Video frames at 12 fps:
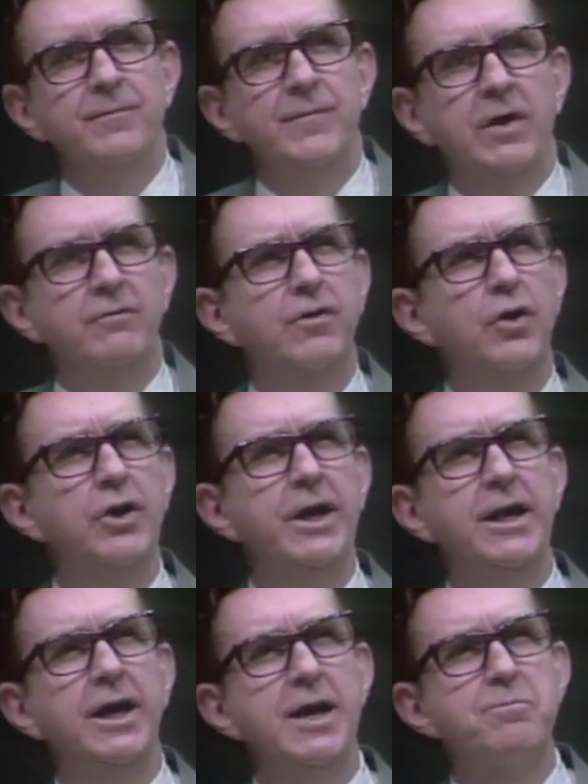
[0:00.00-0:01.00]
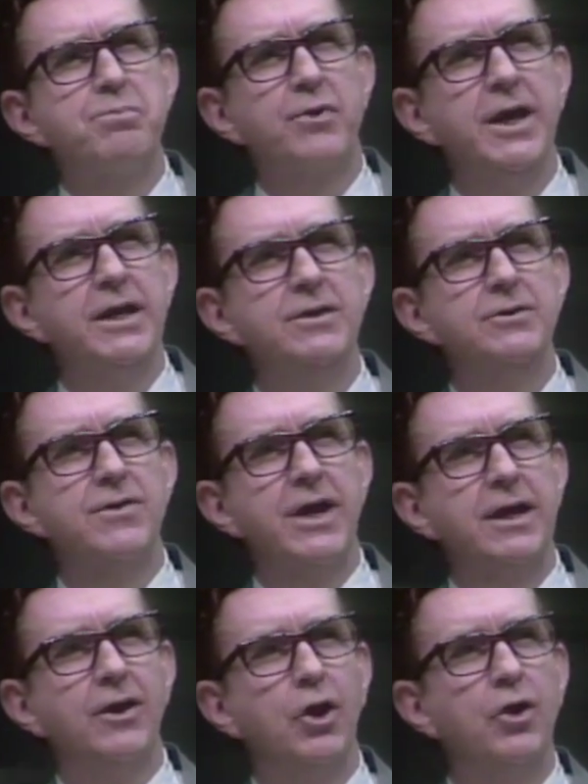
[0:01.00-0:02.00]
Avoid, I pray you,
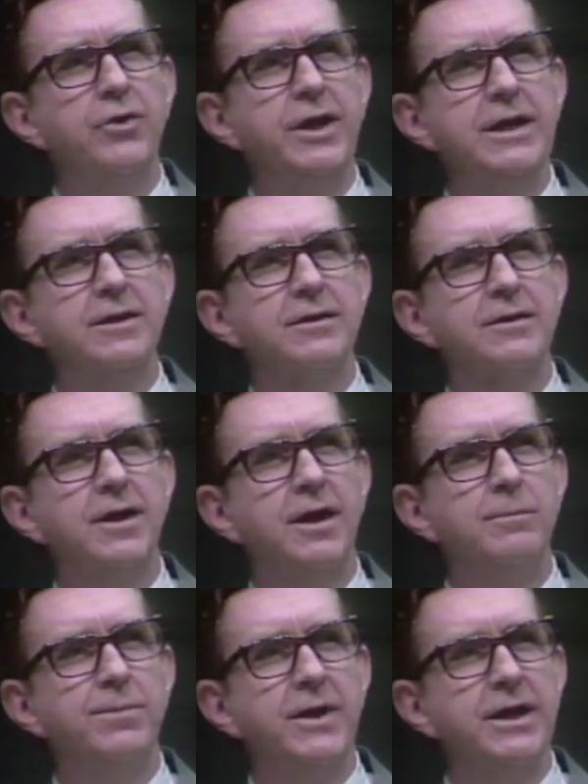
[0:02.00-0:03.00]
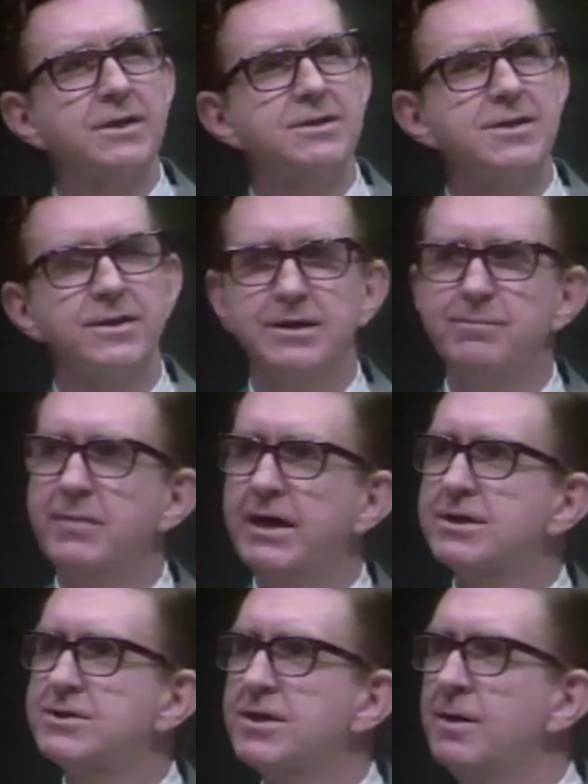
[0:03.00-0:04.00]
that lone eagle complex that
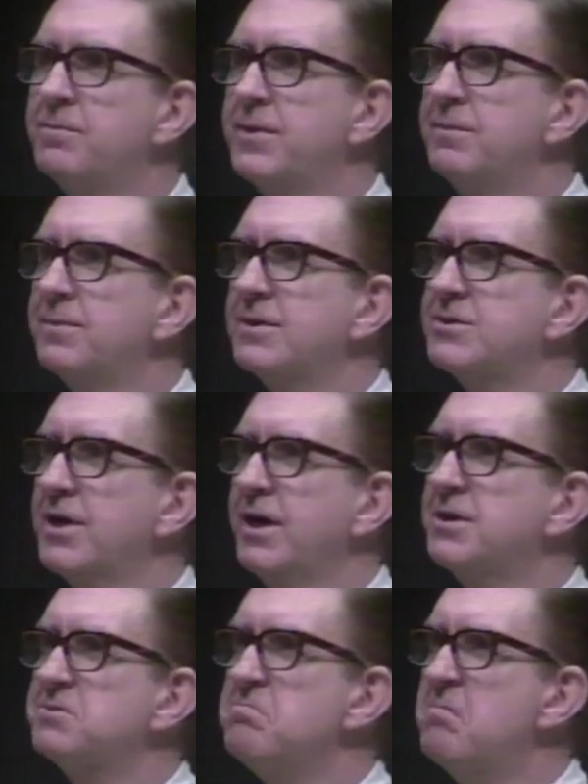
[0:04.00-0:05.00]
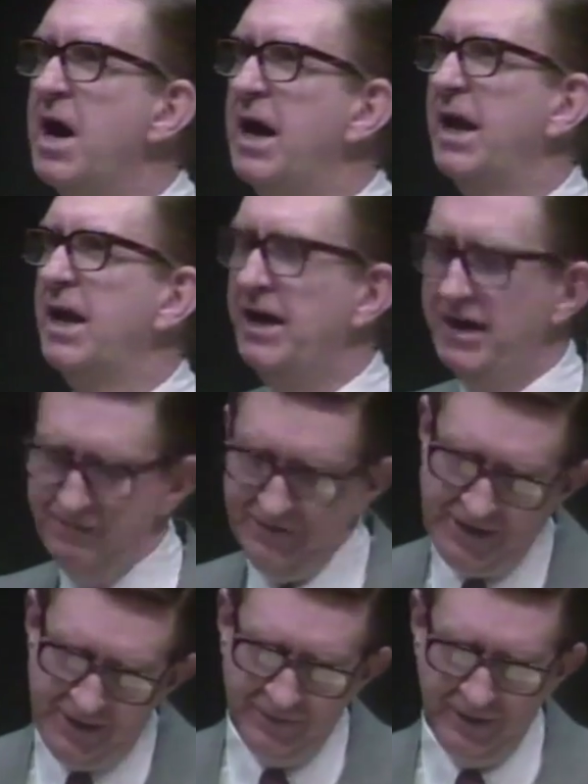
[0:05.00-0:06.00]
makes some people say it's my life
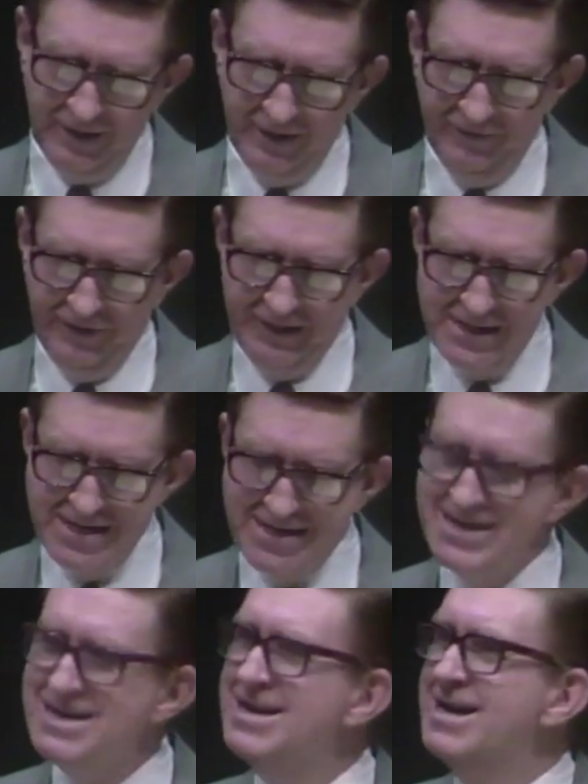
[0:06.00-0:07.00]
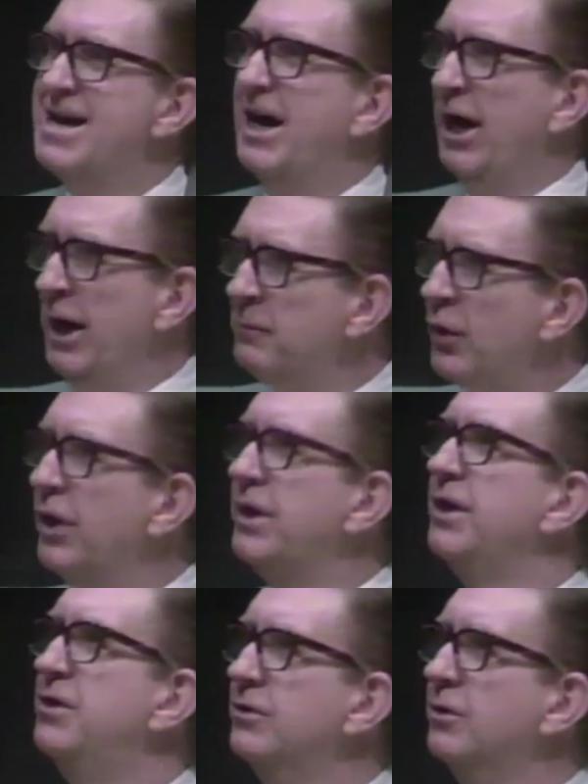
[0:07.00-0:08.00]
and I'm going to live it. I'm going
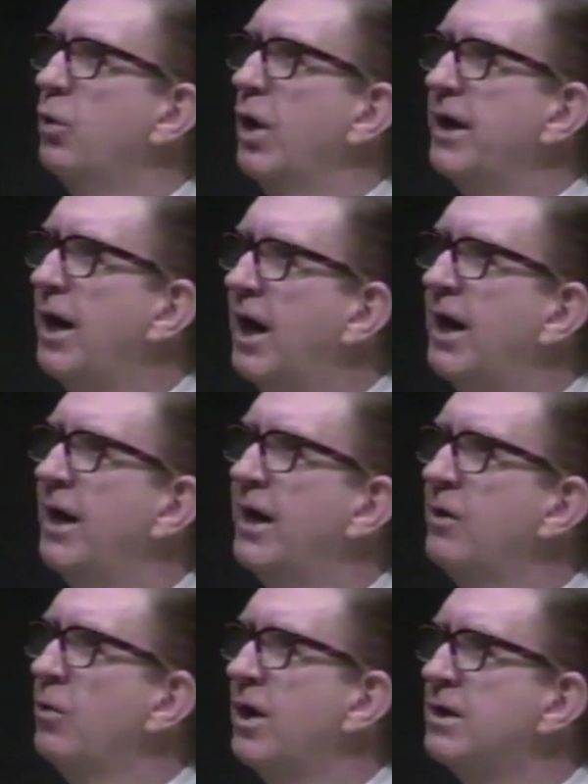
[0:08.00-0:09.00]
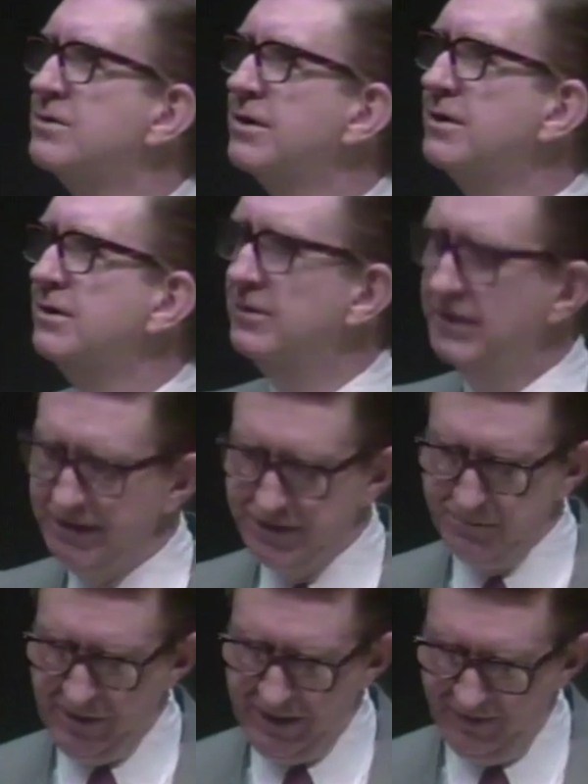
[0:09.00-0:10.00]
to do what I want to do in
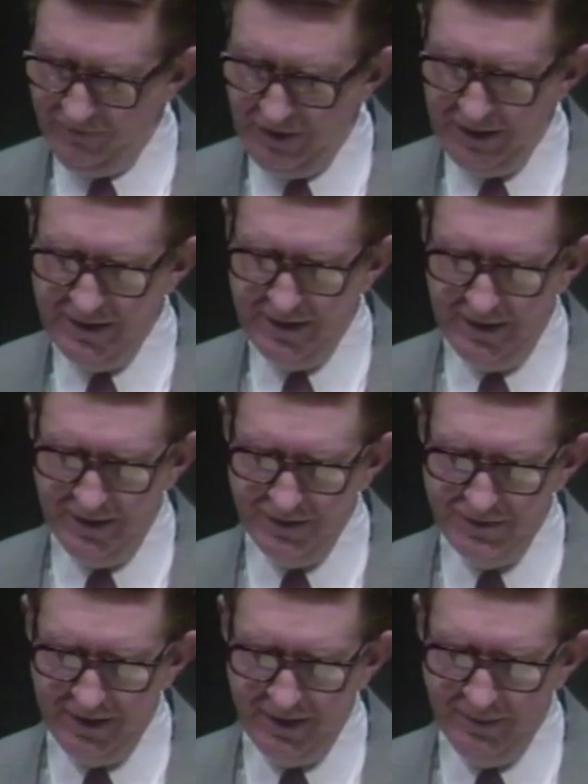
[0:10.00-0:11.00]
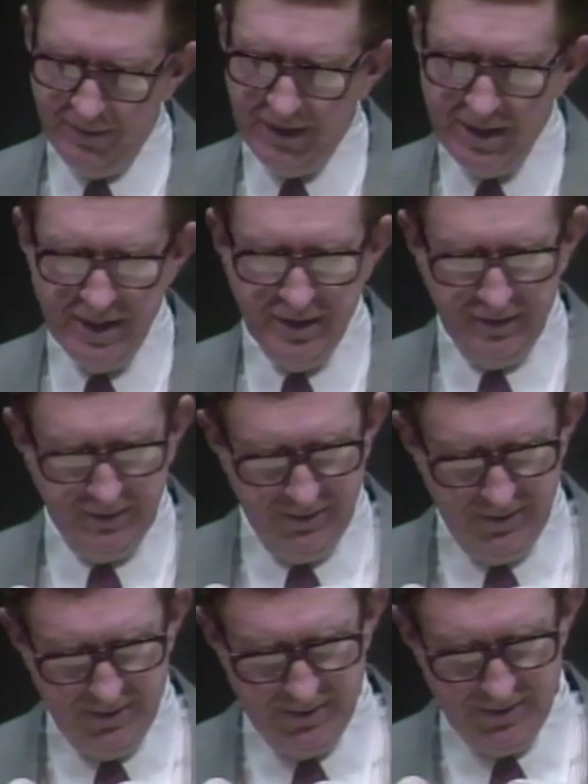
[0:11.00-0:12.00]
spite of what it does to anybody
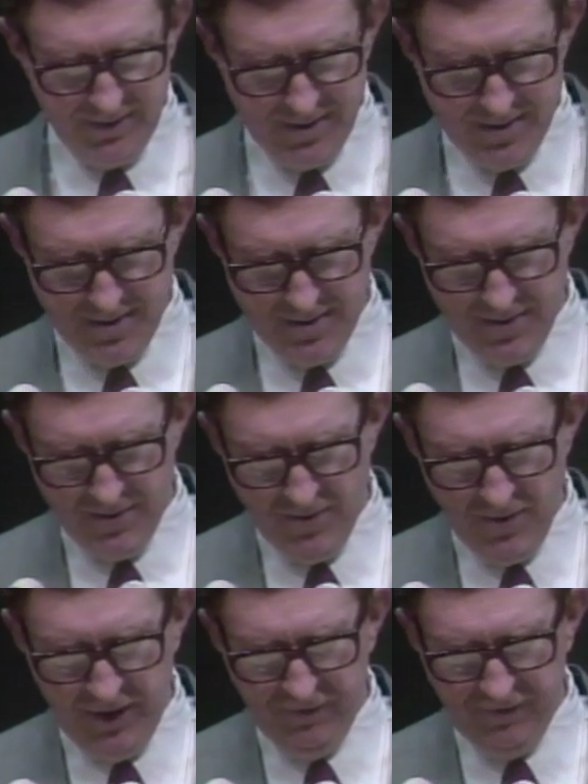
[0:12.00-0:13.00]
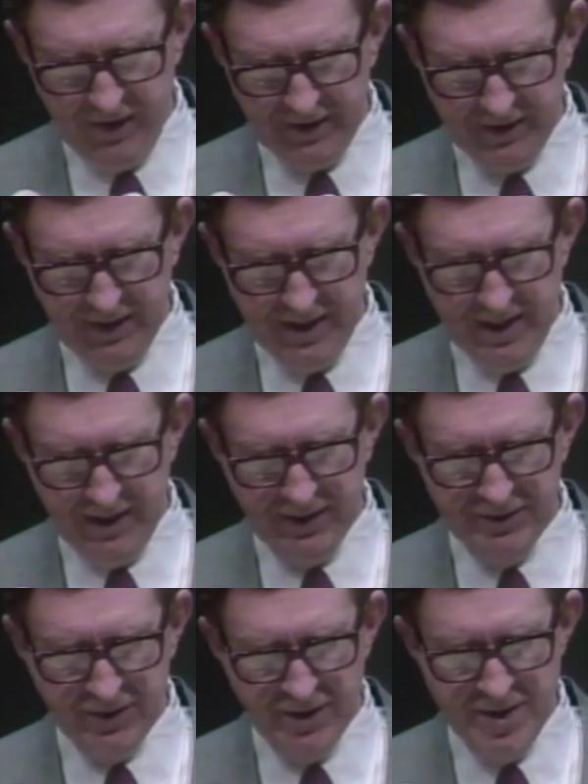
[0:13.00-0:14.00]
else, what effect it
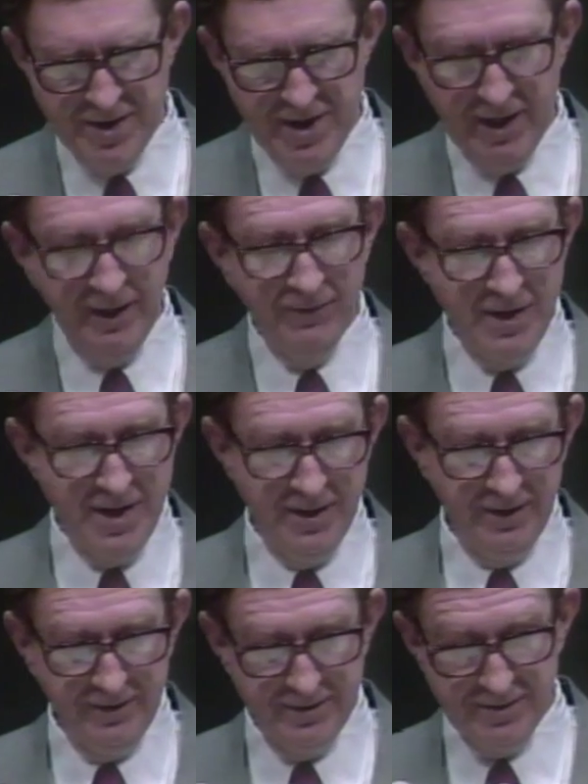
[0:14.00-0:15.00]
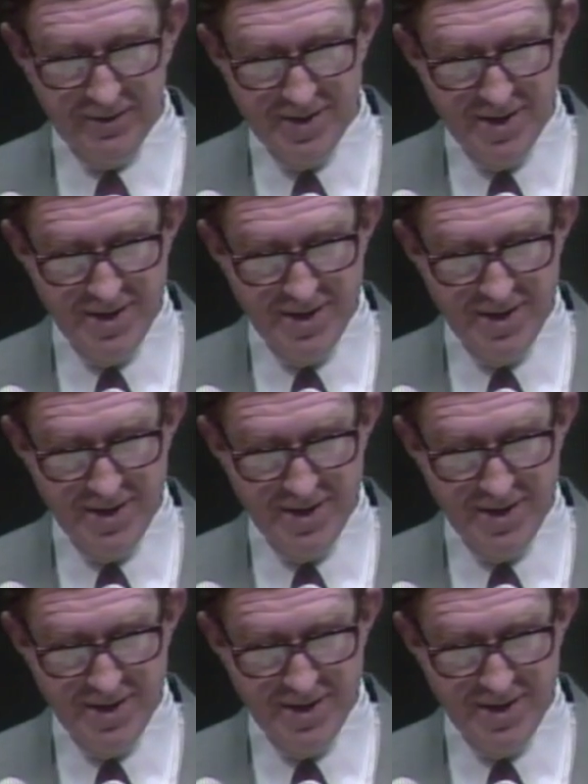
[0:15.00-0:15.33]
has on anyone else.